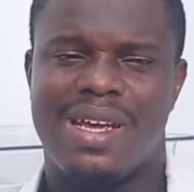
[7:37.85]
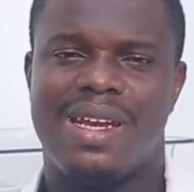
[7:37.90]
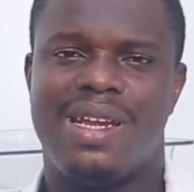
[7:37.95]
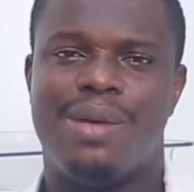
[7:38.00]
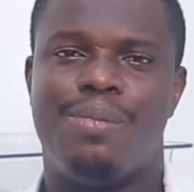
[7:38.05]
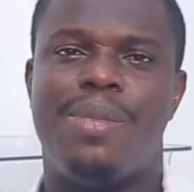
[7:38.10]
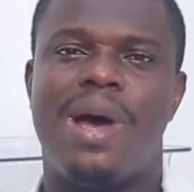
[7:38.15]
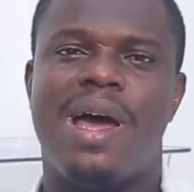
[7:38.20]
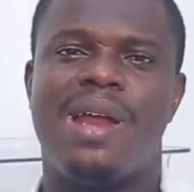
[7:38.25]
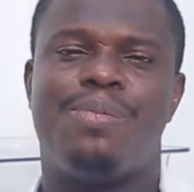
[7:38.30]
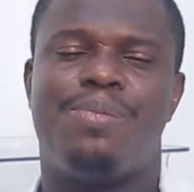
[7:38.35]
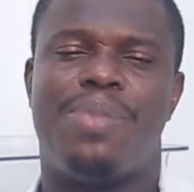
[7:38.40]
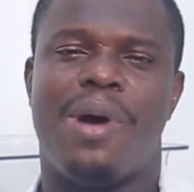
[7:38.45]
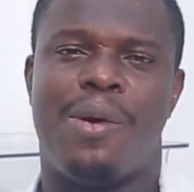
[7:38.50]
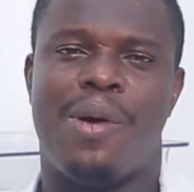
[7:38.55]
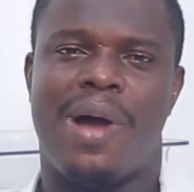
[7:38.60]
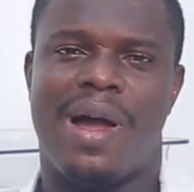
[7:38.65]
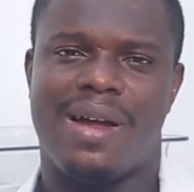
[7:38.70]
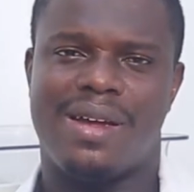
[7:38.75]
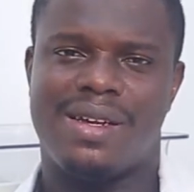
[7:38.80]
The
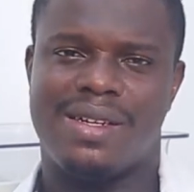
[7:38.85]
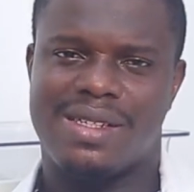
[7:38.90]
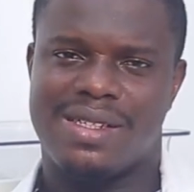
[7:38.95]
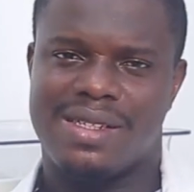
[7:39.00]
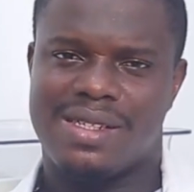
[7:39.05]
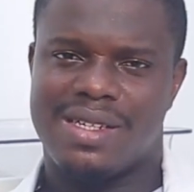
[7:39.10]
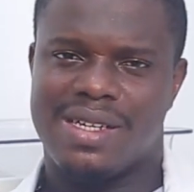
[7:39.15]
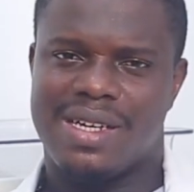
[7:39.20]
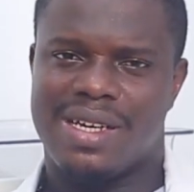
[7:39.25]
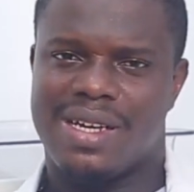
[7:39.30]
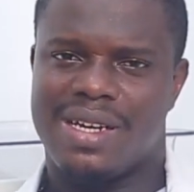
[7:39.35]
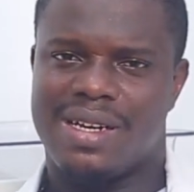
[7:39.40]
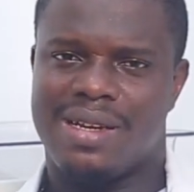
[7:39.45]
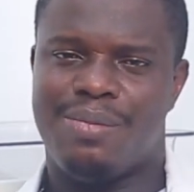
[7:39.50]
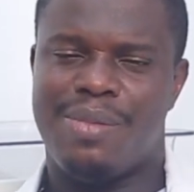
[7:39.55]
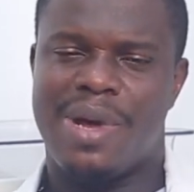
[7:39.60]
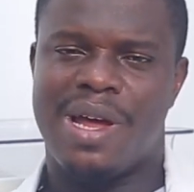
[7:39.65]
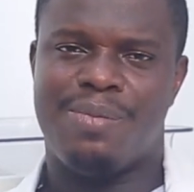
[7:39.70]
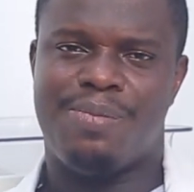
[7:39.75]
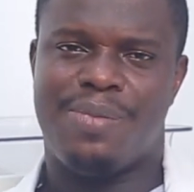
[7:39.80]

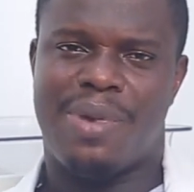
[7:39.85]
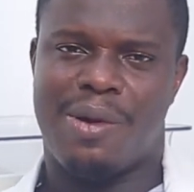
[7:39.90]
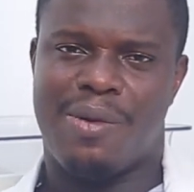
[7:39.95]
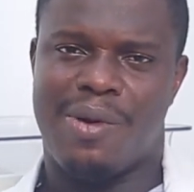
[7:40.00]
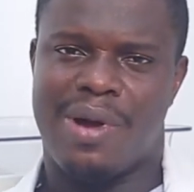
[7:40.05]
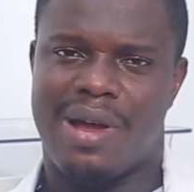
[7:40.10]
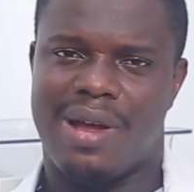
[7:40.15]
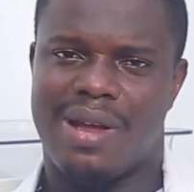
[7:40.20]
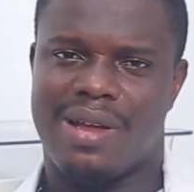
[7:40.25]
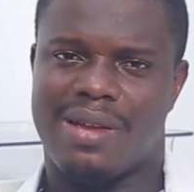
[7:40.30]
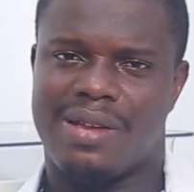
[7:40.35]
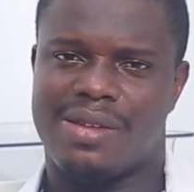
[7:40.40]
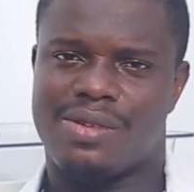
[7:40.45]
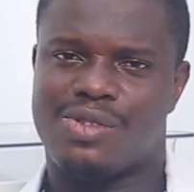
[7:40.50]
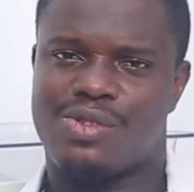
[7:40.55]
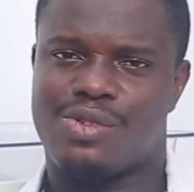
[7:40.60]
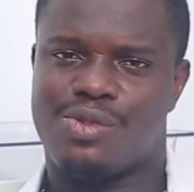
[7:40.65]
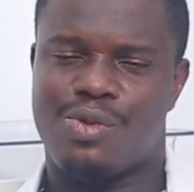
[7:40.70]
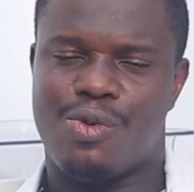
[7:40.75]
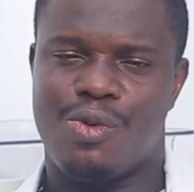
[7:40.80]
manpower,
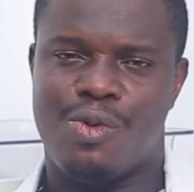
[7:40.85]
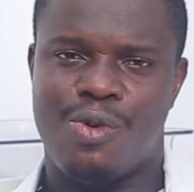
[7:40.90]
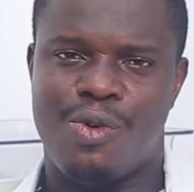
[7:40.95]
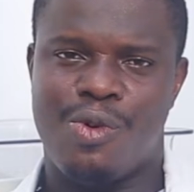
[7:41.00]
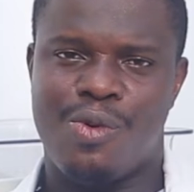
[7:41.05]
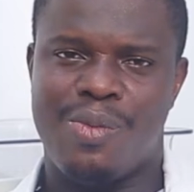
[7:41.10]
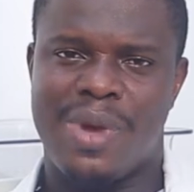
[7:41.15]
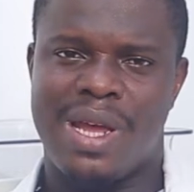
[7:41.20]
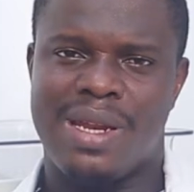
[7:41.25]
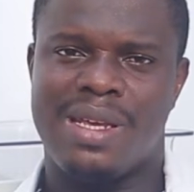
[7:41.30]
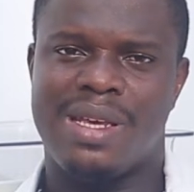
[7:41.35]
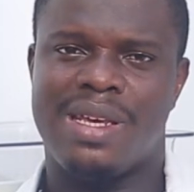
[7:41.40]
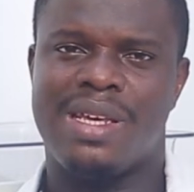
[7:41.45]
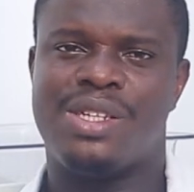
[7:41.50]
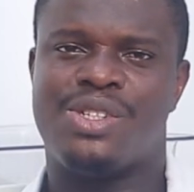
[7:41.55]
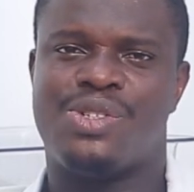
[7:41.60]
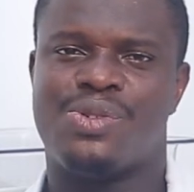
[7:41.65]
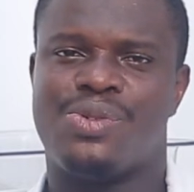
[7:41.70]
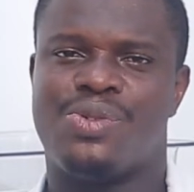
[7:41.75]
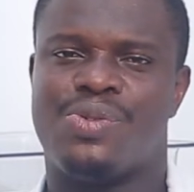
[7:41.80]
so many
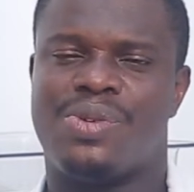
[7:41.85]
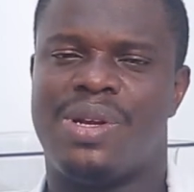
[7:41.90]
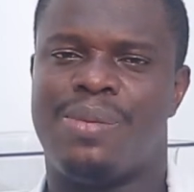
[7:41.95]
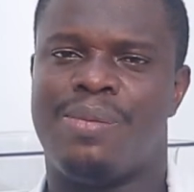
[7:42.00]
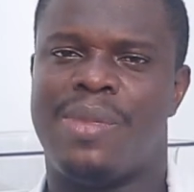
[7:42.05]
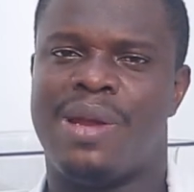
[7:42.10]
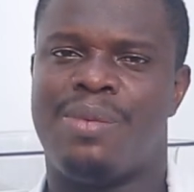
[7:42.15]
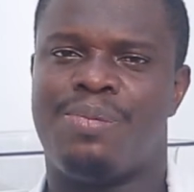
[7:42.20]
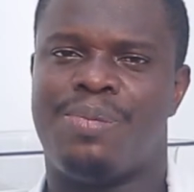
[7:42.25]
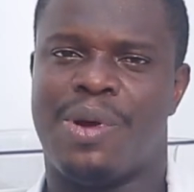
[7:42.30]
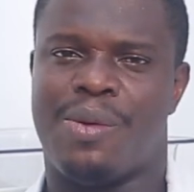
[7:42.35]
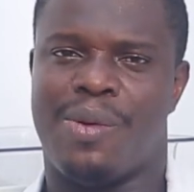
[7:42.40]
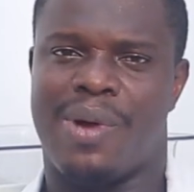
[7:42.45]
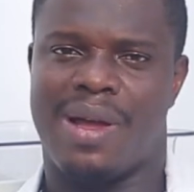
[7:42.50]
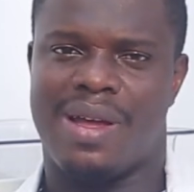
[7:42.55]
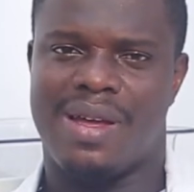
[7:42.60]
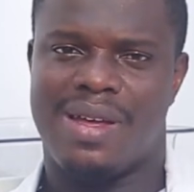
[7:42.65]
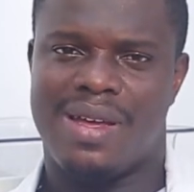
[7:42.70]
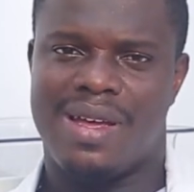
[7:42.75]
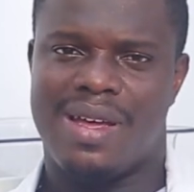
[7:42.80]
issues with the
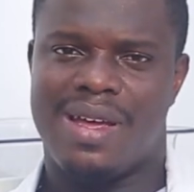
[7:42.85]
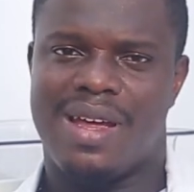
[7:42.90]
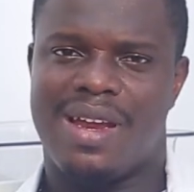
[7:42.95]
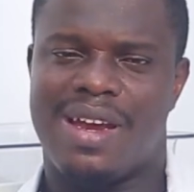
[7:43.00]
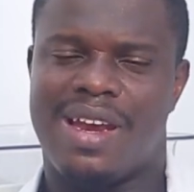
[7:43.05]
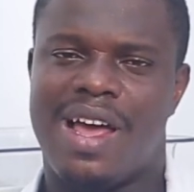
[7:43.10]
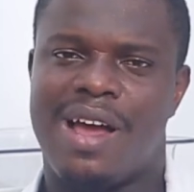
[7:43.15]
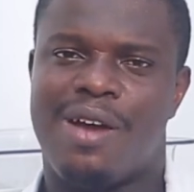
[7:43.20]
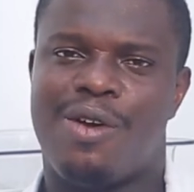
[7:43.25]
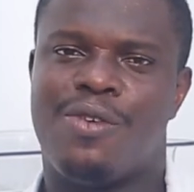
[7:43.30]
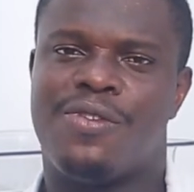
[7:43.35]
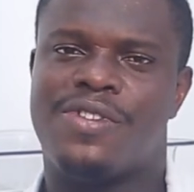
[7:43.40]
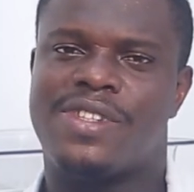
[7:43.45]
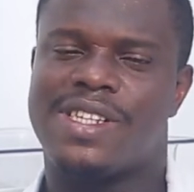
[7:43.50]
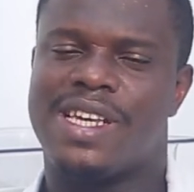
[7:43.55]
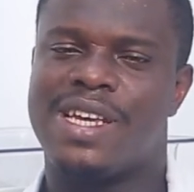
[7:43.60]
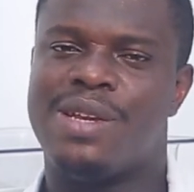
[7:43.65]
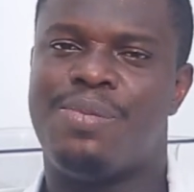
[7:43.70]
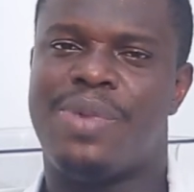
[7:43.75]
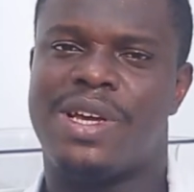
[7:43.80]
manpower, lack of
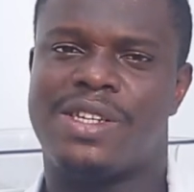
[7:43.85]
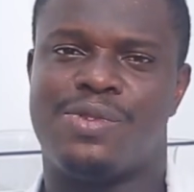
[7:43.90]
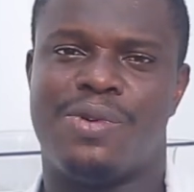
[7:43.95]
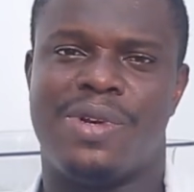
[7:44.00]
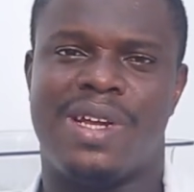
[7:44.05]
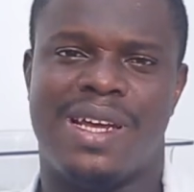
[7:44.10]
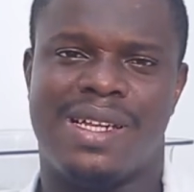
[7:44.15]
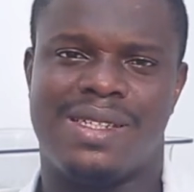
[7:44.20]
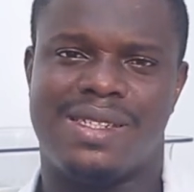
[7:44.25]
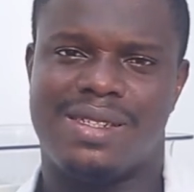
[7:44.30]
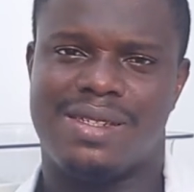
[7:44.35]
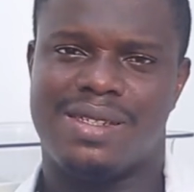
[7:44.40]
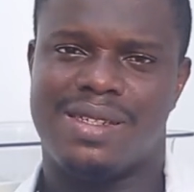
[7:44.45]
trained personnel.